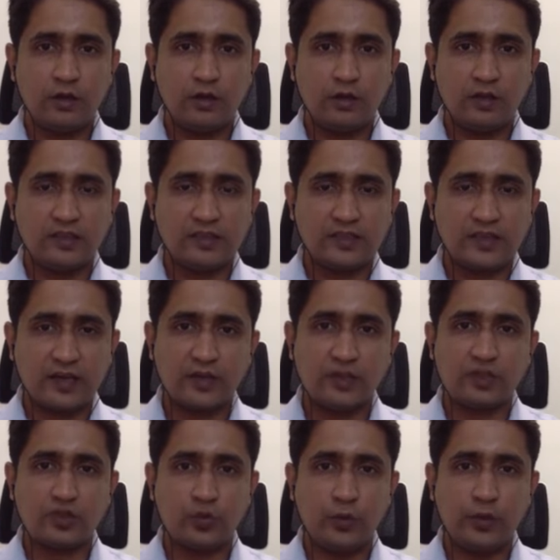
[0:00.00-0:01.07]
It
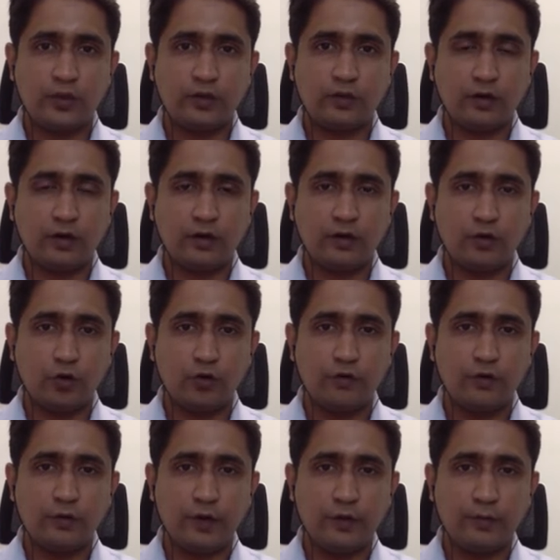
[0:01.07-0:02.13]
starts with an
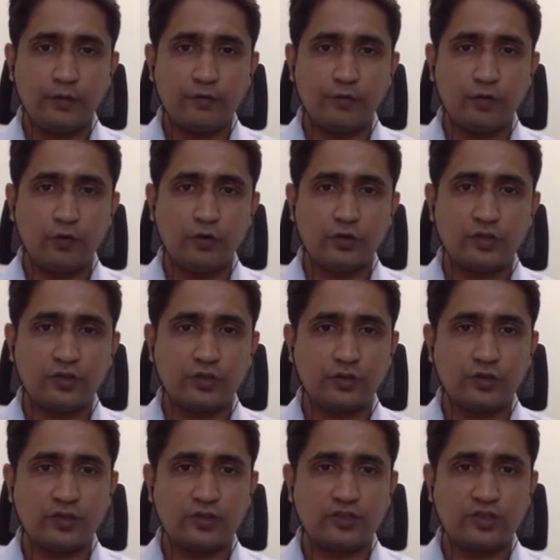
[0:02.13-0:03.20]
overwhelming focus on
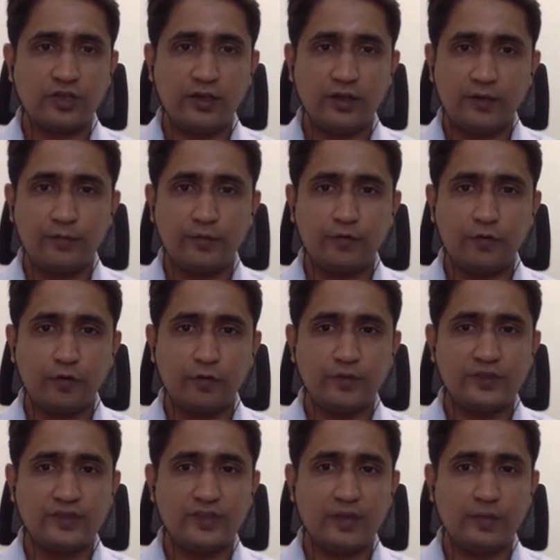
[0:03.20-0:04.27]
the trailing
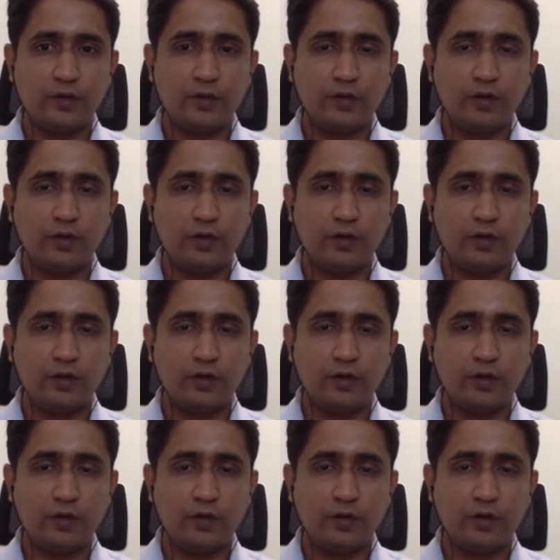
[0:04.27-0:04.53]
performance table.